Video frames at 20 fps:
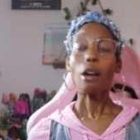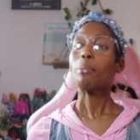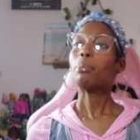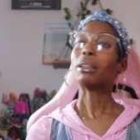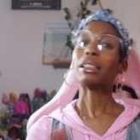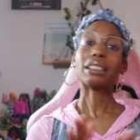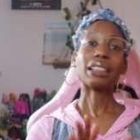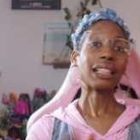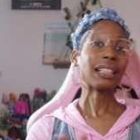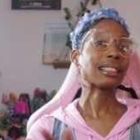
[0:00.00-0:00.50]

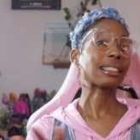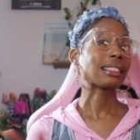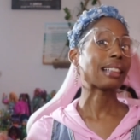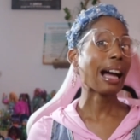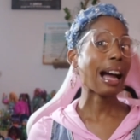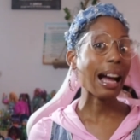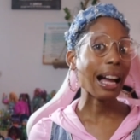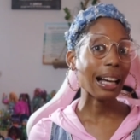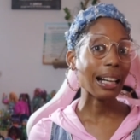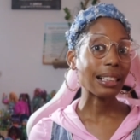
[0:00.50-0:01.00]
But these
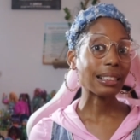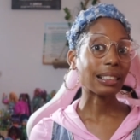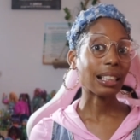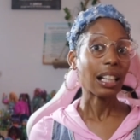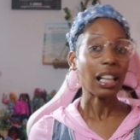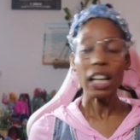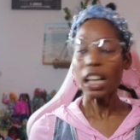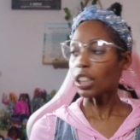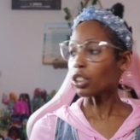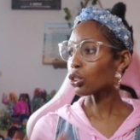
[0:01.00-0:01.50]
guys,
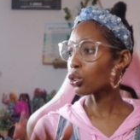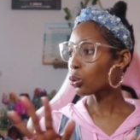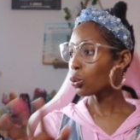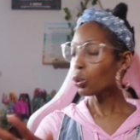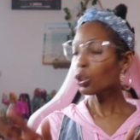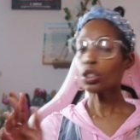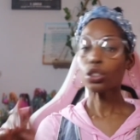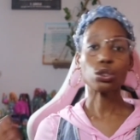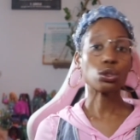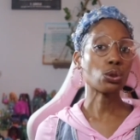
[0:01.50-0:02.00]
as
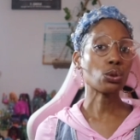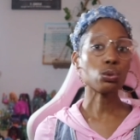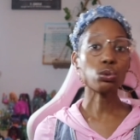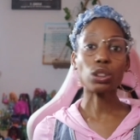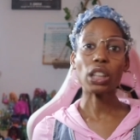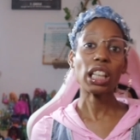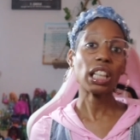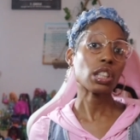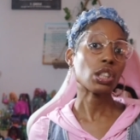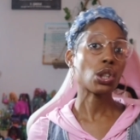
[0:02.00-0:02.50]
soon as you
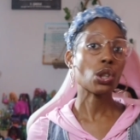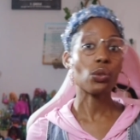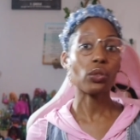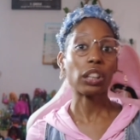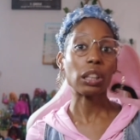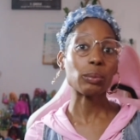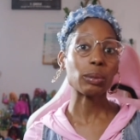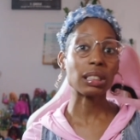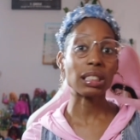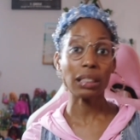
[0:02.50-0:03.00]
didn't
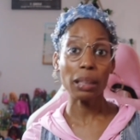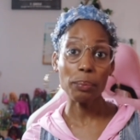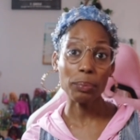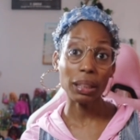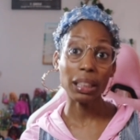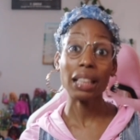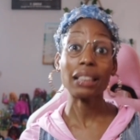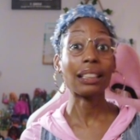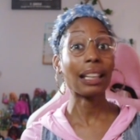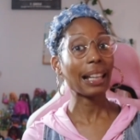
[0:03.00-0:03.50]
agree with
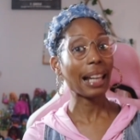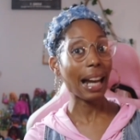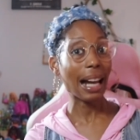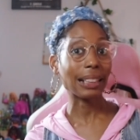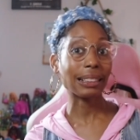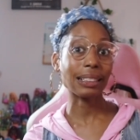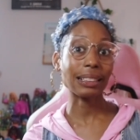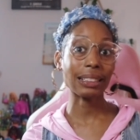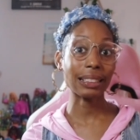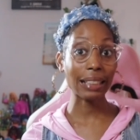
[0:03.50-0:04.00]
something that they
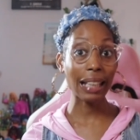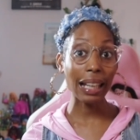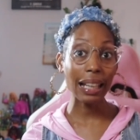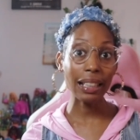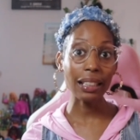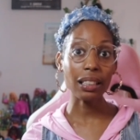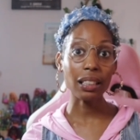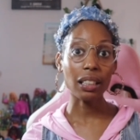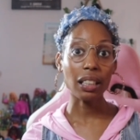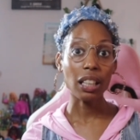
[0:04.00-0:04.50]
had to
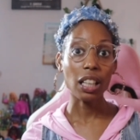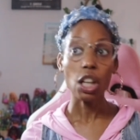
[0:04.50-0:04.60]
say,